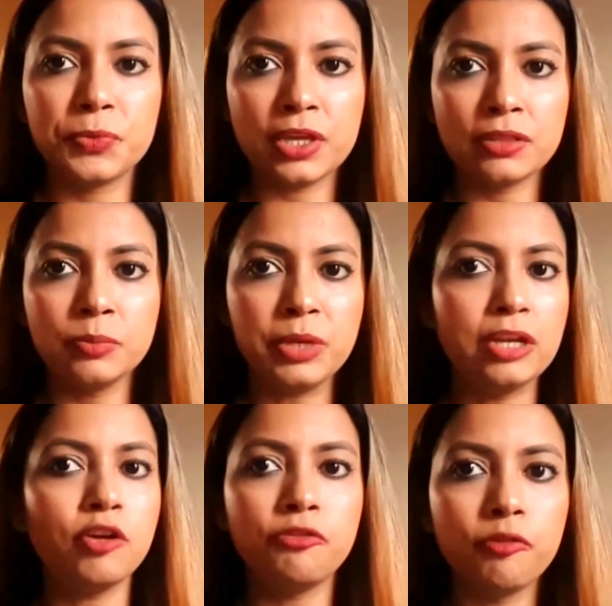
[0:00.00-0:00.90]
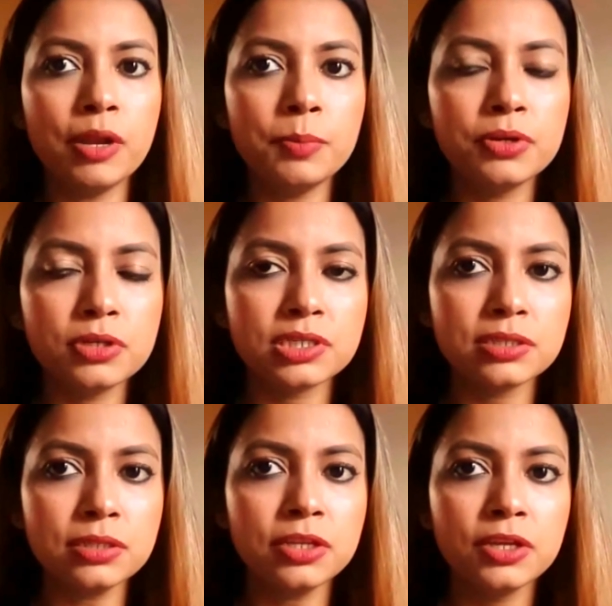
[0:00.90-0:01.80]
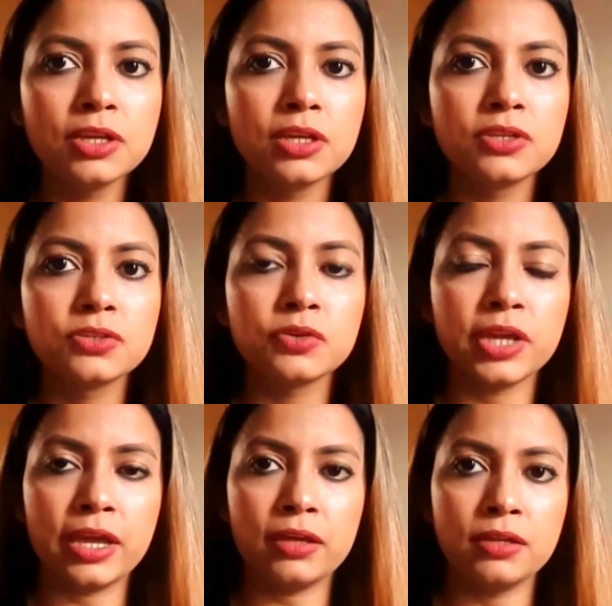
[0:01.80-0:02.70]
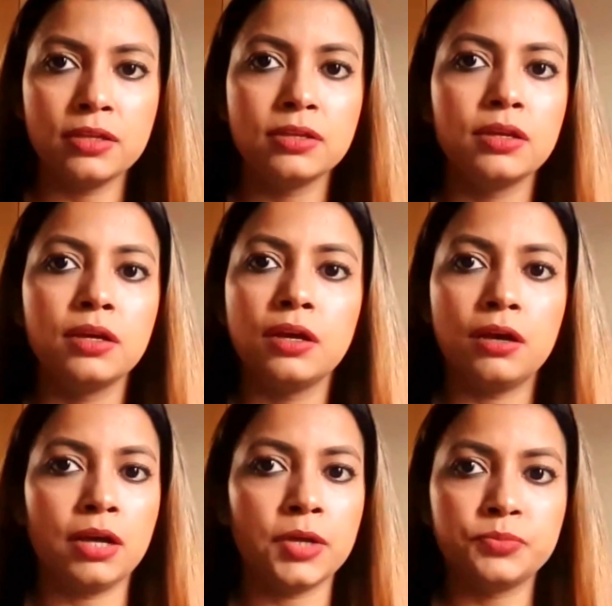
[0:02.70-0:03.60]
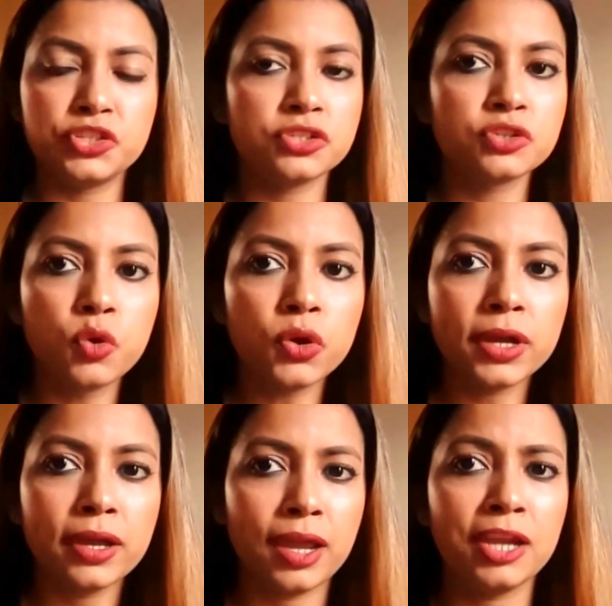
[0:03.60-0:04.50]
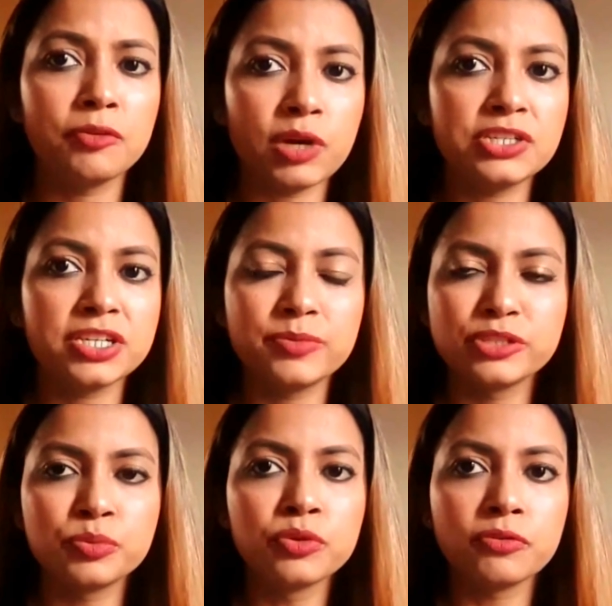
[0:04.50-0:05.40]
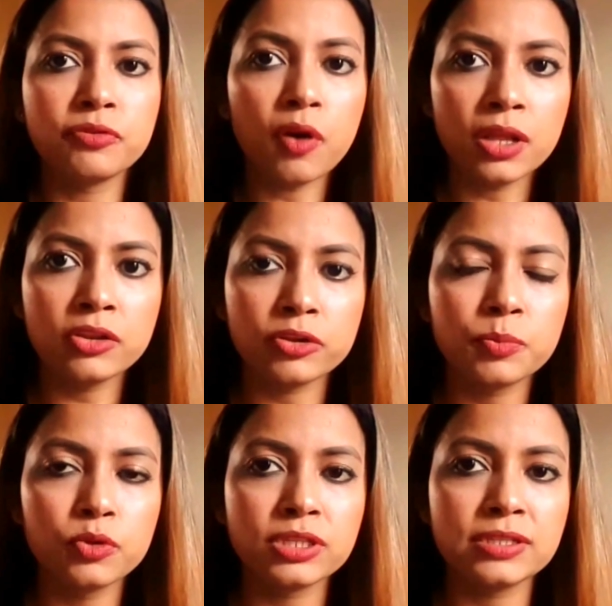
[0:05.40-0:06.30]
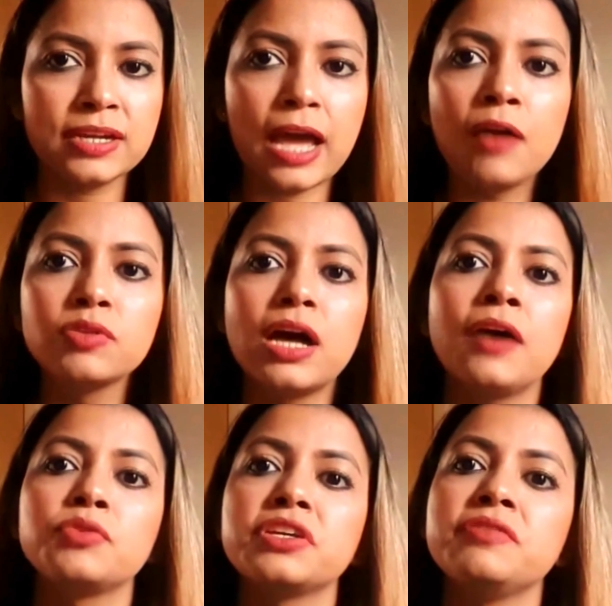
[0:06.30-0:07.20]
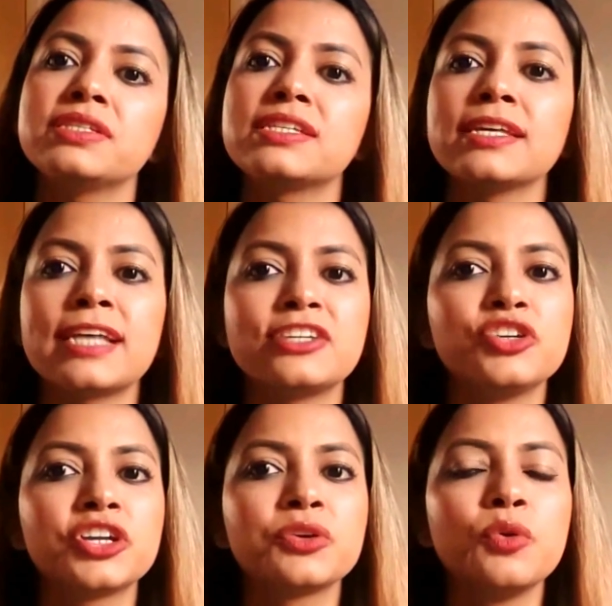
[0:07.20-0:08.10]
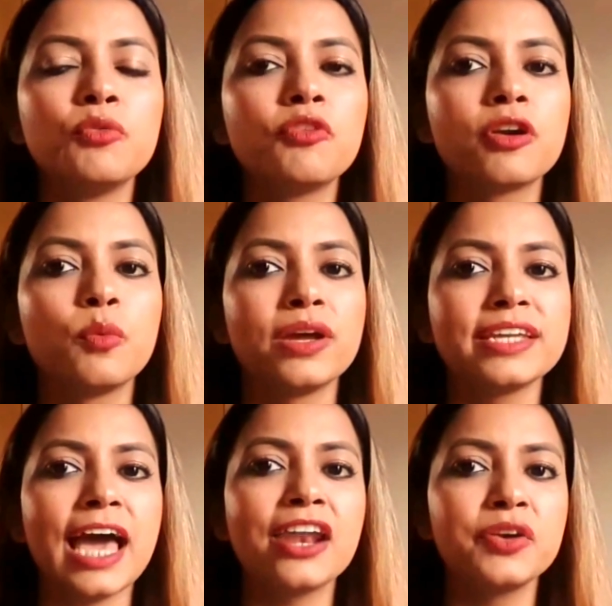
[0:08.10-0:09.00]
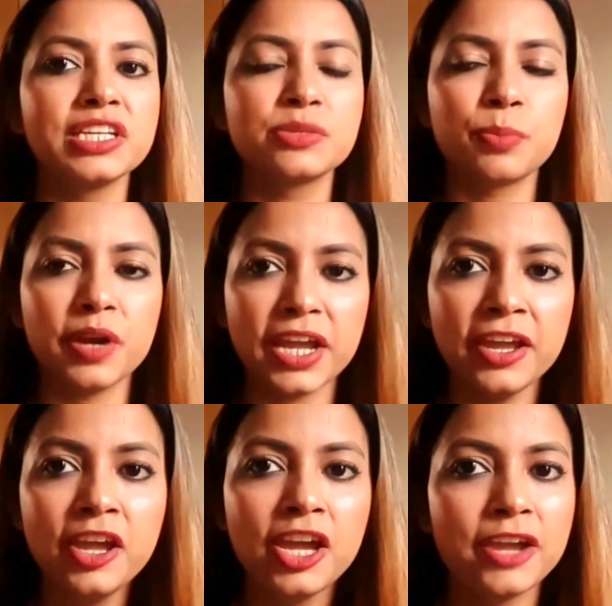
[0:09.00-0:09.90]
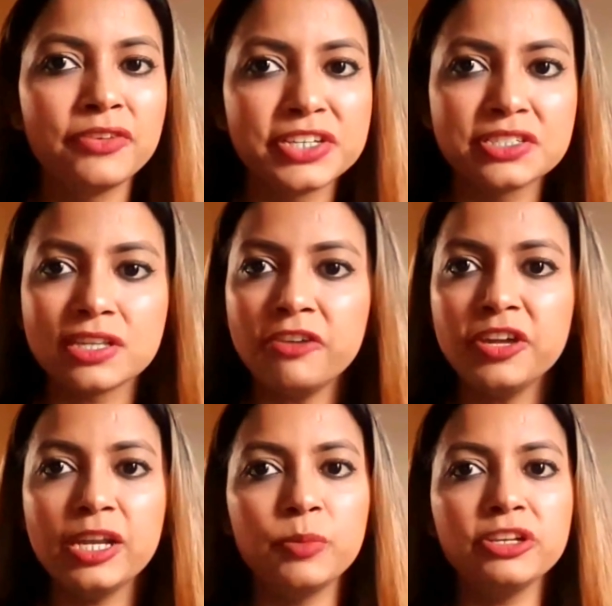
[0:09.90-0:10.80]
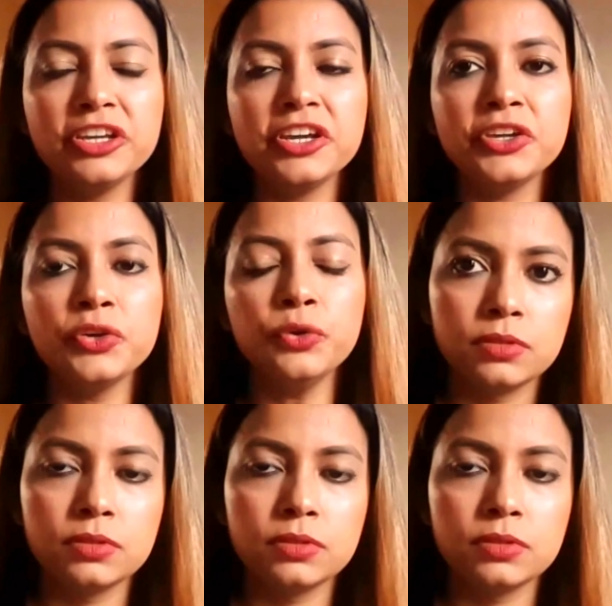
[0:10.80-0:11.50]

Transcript: in the meal of 1 person. So yeah, just cook in 1 tablespoon of oil, not more than that. I would even say that you can go for a 1 calorie spray if it is available near you.